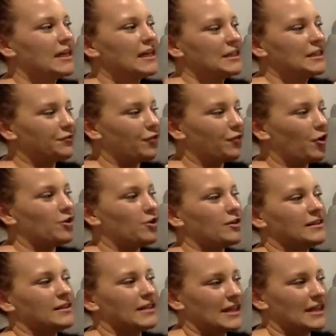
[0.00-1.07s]
His
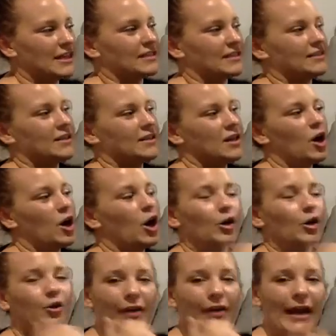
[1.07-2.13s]
focus is on
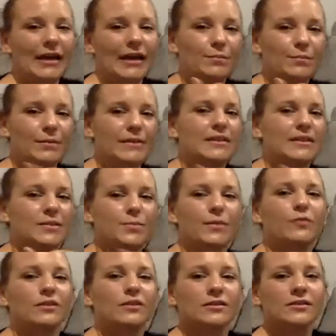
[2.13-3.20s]
creating business
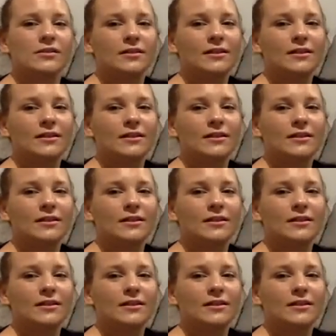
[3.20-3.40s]
builders.